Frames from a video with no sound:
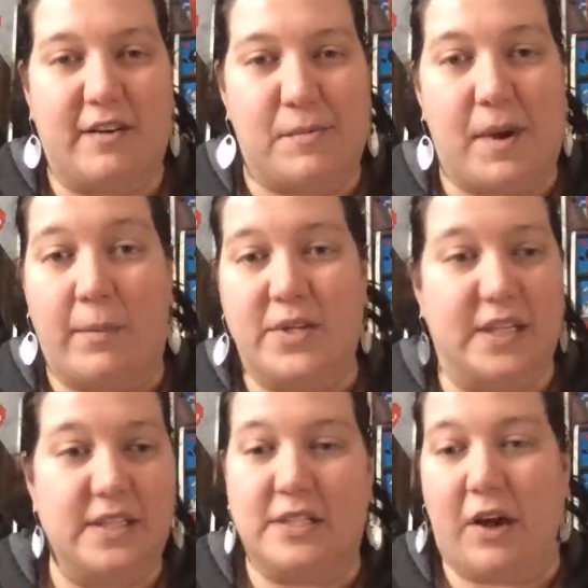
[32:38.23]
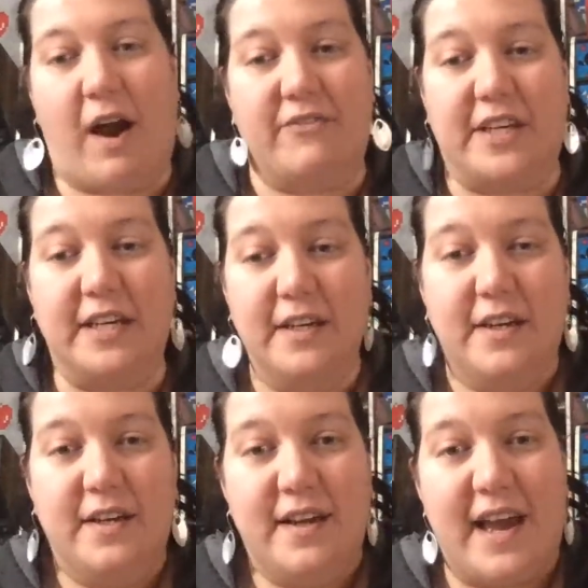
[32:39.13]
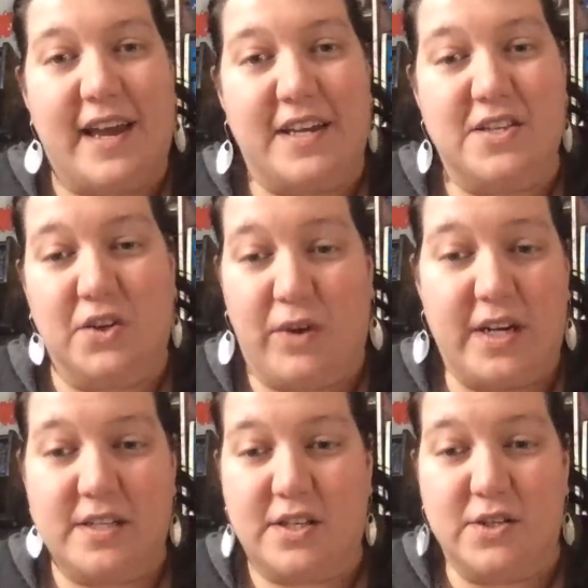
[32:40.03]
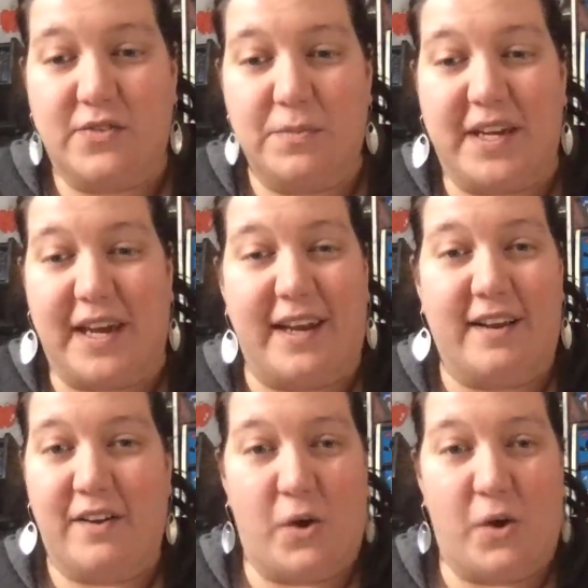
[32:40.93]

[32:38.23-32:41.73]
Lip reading: I'm addicted to coffee, and it's a great excuse for me getting